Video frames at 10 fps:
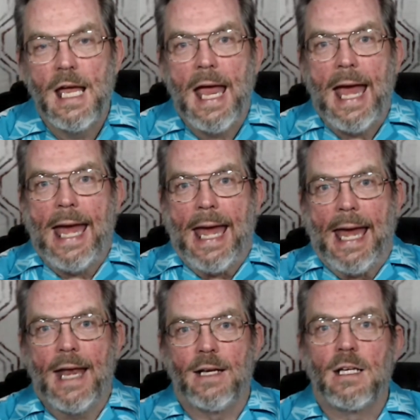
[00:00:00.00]

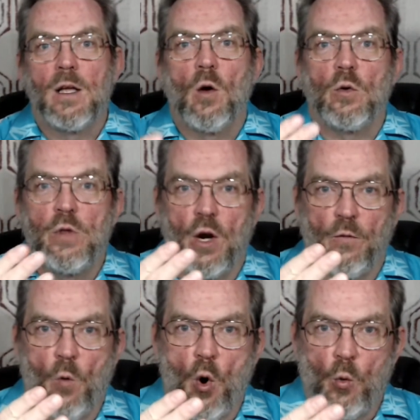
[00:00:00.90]
and
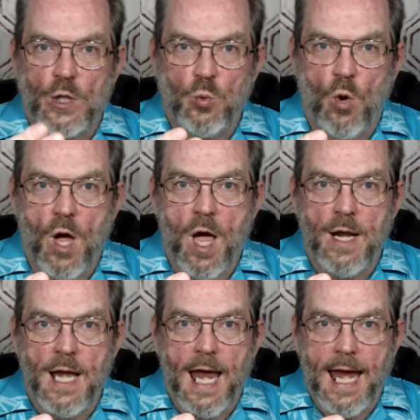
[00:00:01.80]
therefore which one
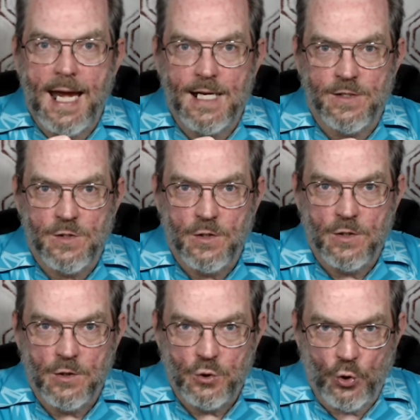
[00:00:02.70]
has
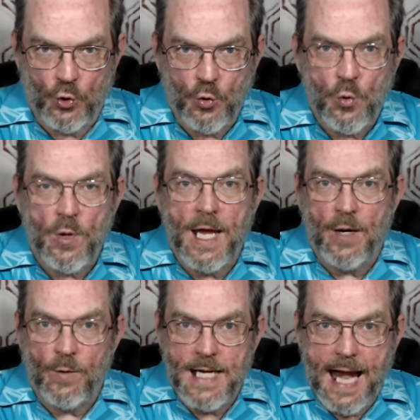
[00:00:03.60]
truth and
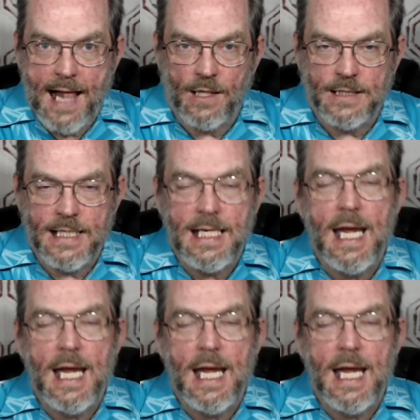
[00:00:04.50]
reality,